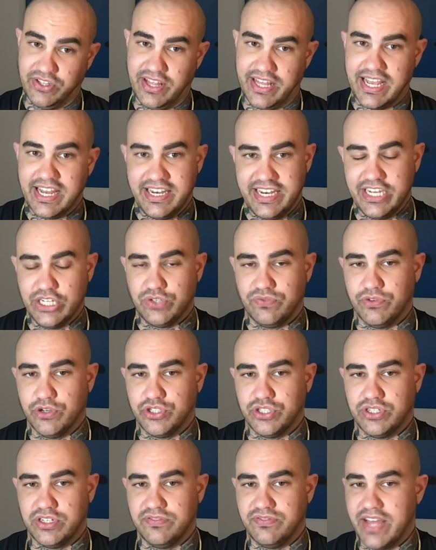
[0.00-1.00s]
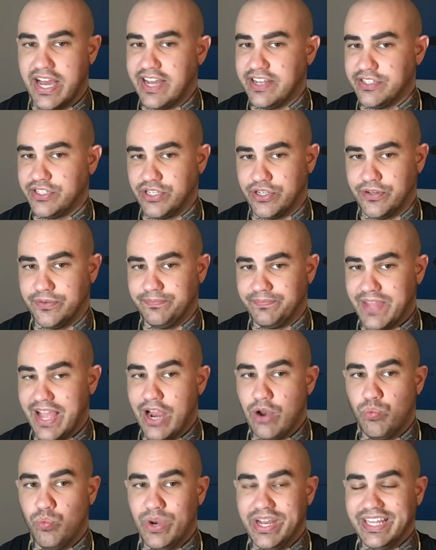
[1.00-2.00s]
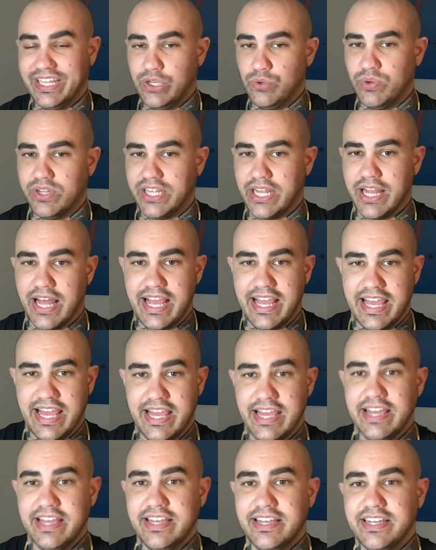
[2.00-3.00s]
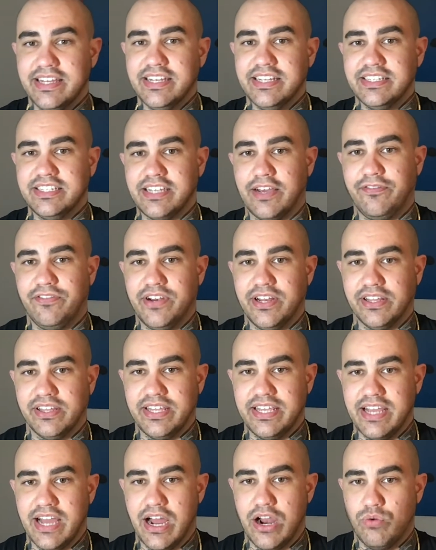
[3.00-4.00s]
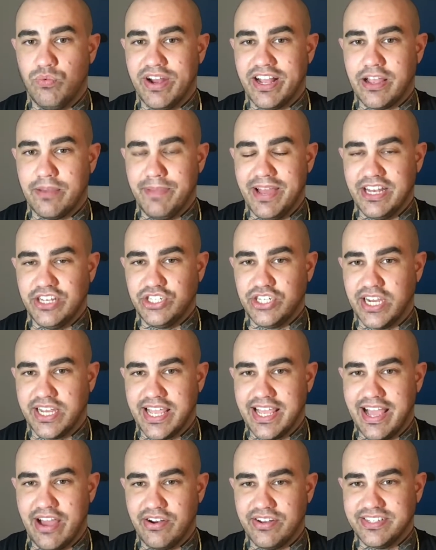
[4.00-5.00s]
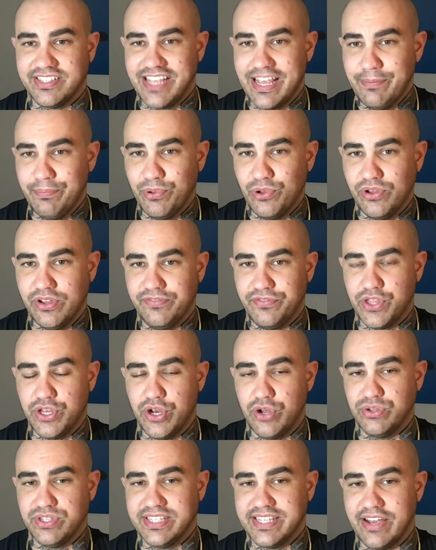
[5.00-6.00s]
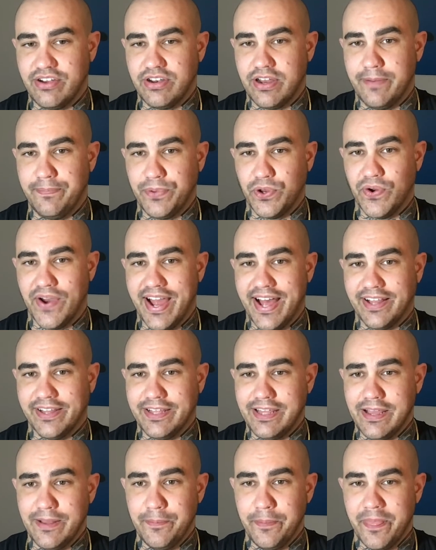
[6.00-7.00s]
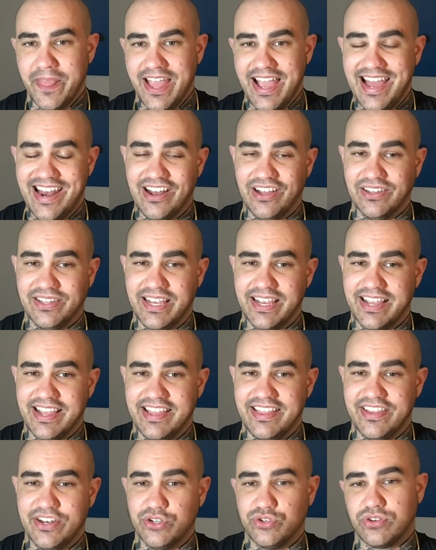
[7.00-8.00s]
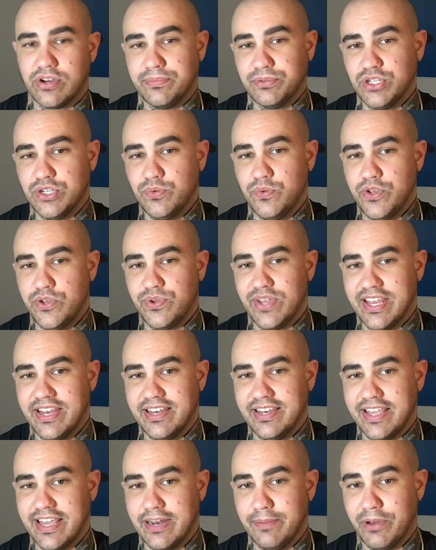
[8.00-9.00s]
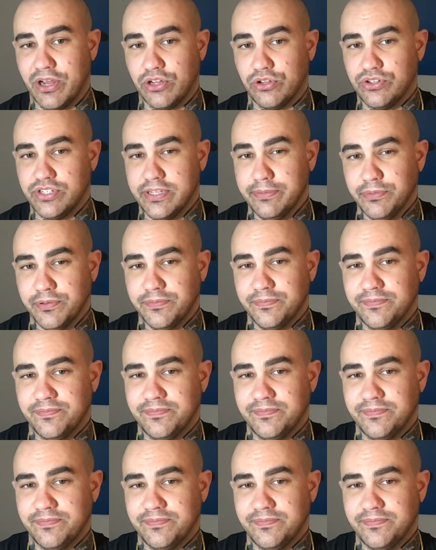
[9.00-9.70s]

like a niche version of that so i really really like it definitely uh, recommend checking out a sample if the notes sound up your alley and i'll link in the description where you can get a bottle or sample